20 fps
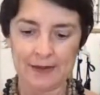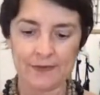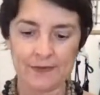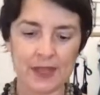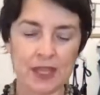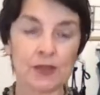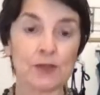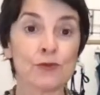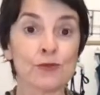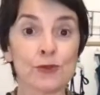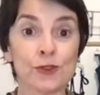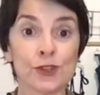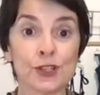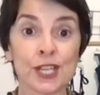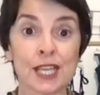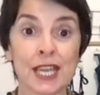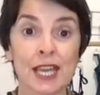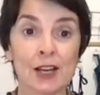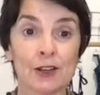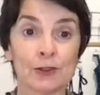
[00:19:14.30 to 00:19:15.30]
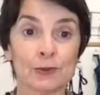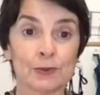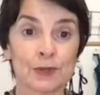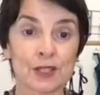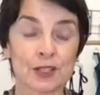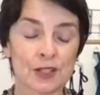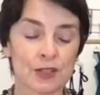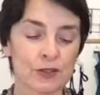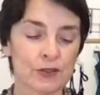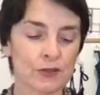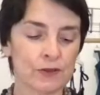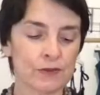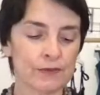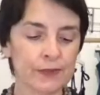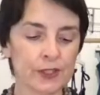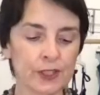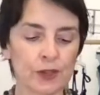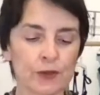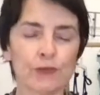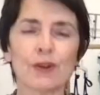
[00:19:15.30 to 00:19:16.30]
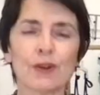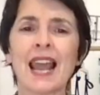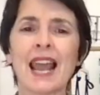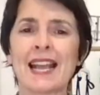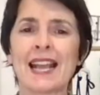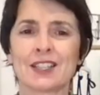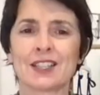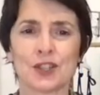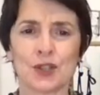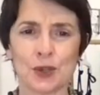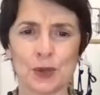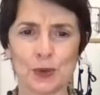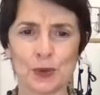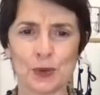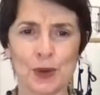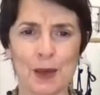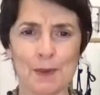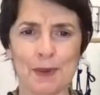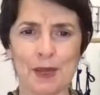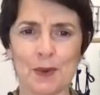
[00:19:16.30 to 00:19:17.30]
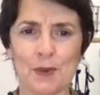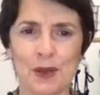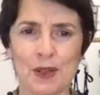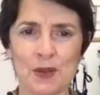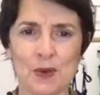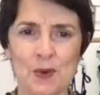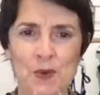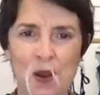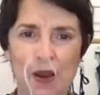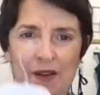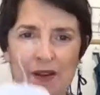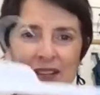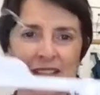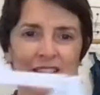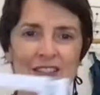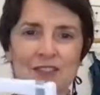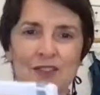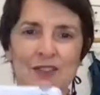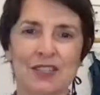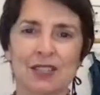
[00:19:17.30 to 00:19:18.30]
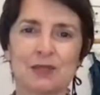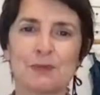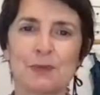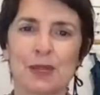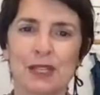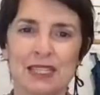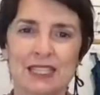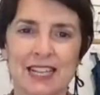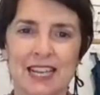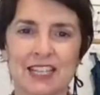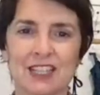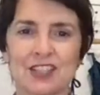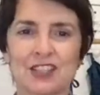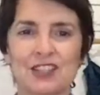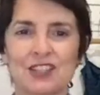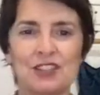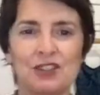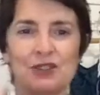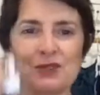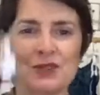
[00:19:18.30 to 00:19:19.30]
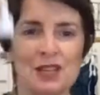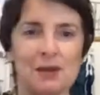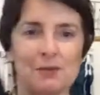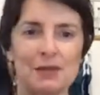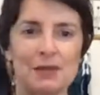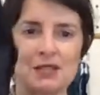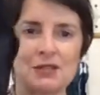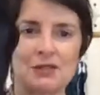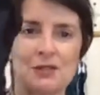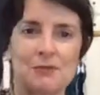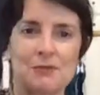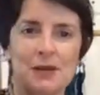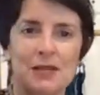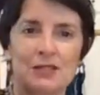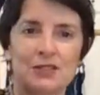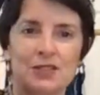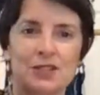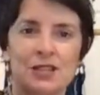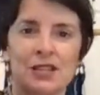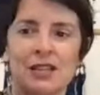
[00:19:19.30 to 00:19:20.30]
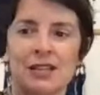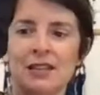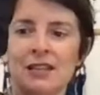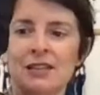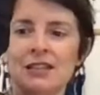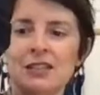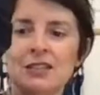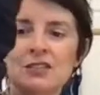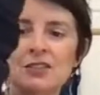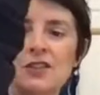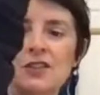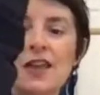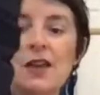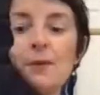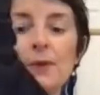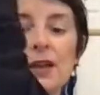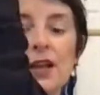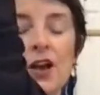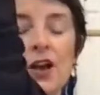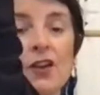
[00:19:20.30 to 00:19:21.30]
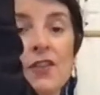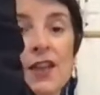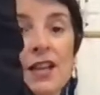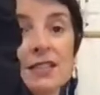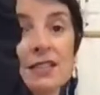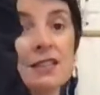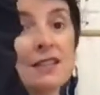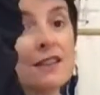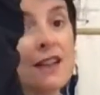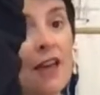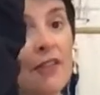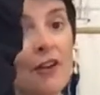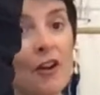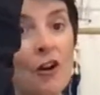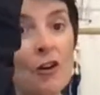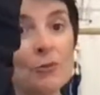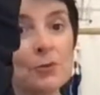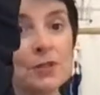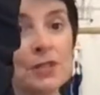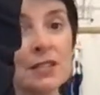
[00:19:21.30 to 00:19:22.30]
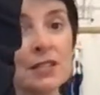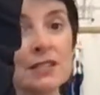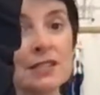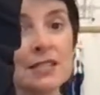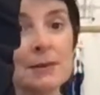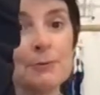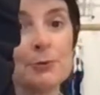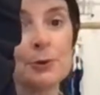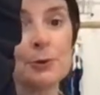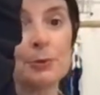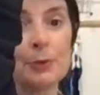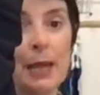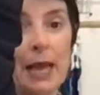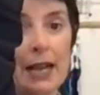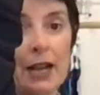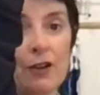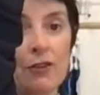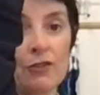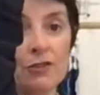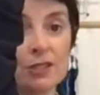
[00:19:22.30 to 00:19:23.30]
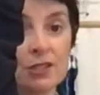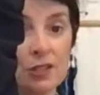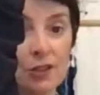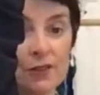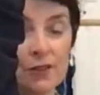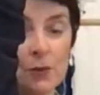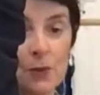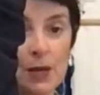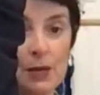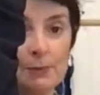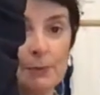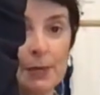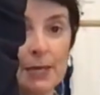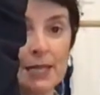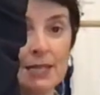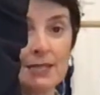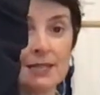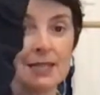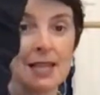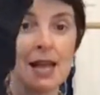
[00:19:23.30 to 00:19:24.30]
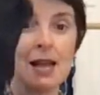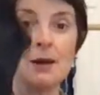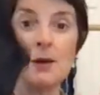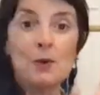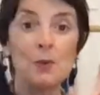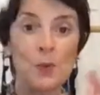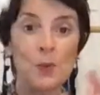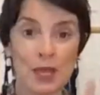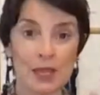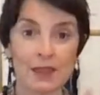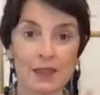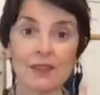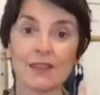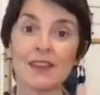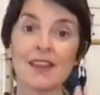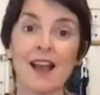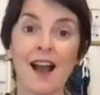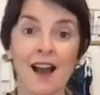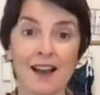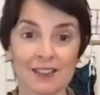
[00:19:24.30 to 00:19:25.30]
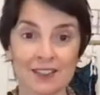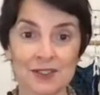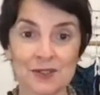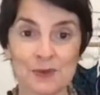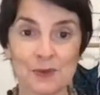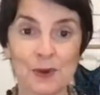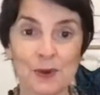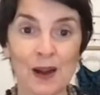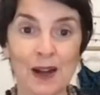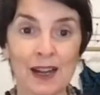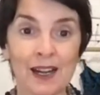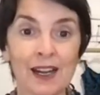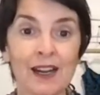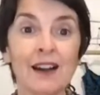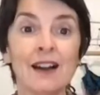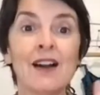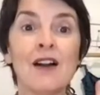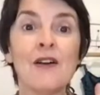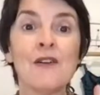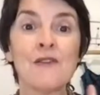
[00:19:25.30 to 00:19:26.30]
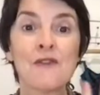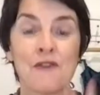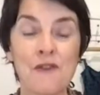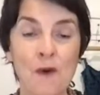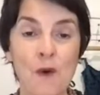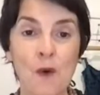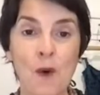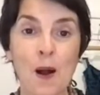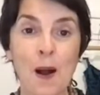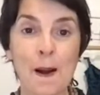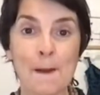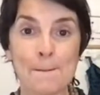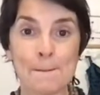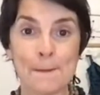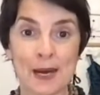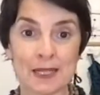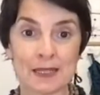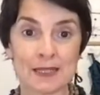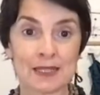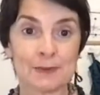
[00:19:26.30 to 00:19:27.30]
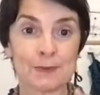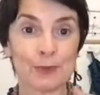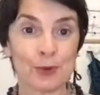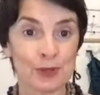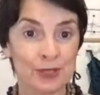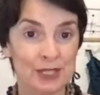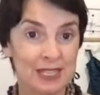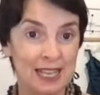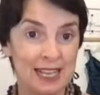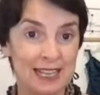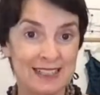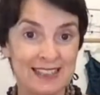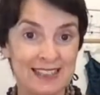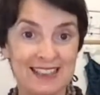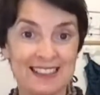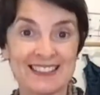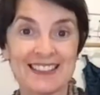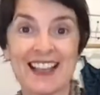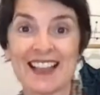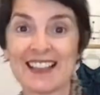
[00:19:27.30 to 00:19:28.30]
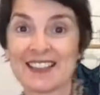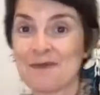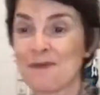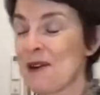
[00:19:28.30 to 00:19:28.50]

then the ruching helps to, you know, relax you a bit when you're wearing it, so it doesn't bring attention to your tummy so much. So there we go. That's another option, a simple black crossover one piece with the underwire for bust prostheses as